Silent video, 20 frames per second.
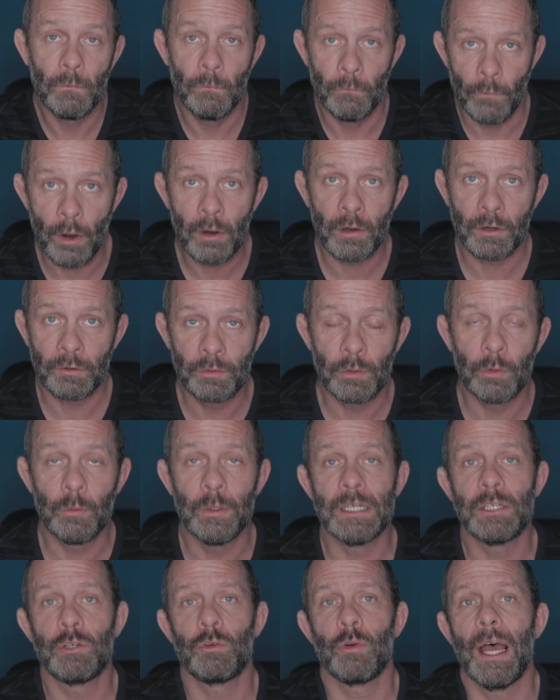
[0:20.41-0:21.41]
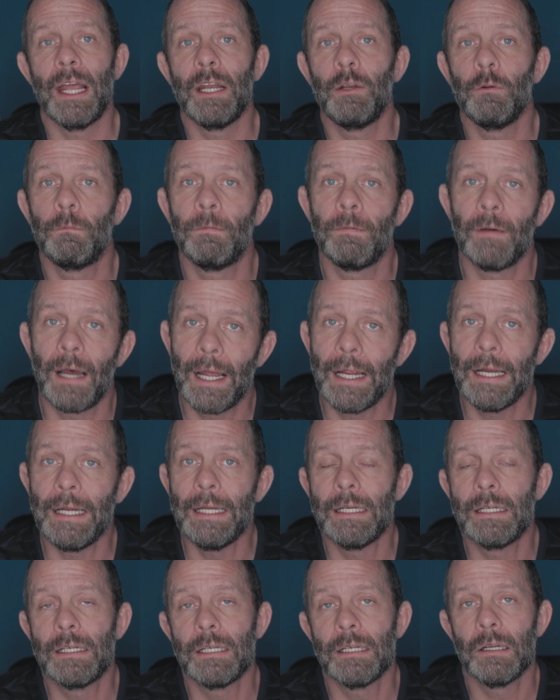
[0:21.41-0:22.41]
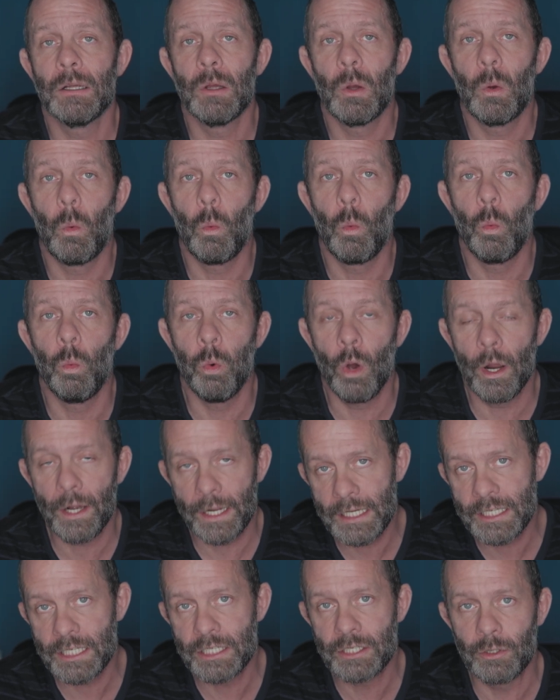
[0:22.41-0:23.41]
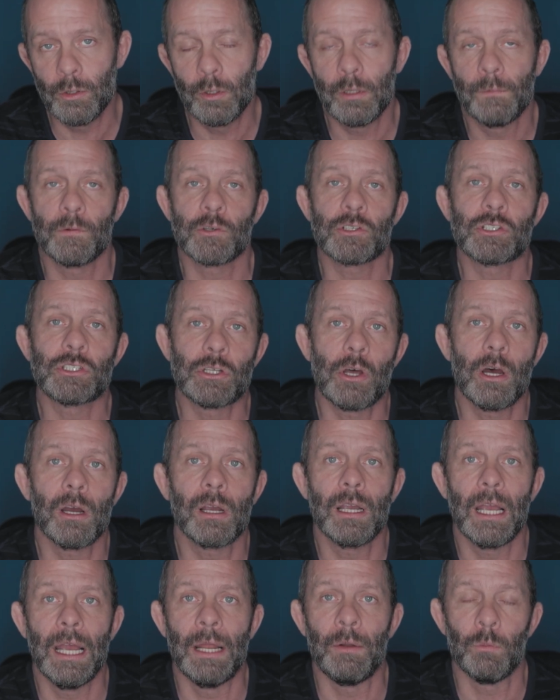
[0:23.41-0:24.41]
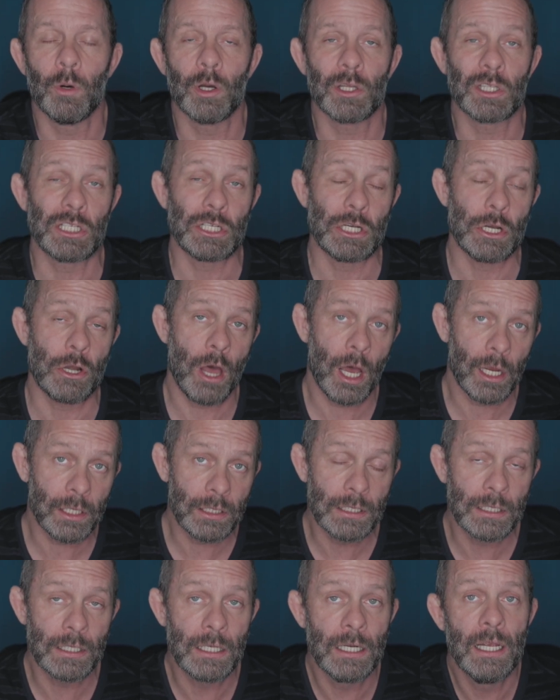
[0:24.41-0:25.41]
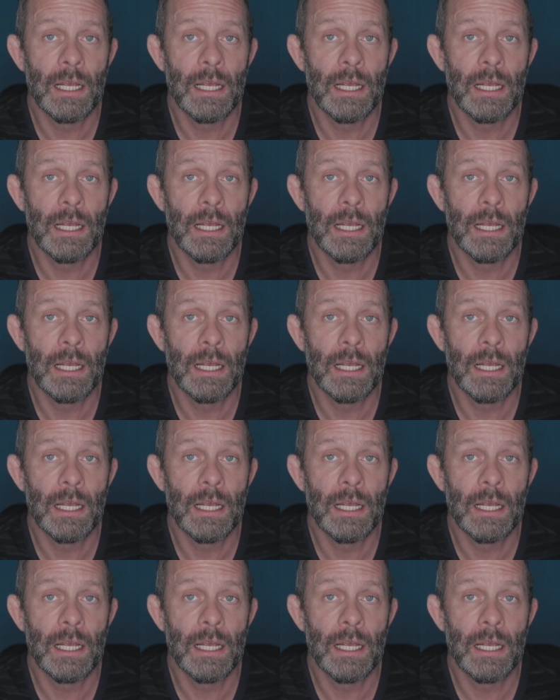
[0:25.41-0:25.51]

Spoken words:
work through it, try to find what is good for stock and what's not,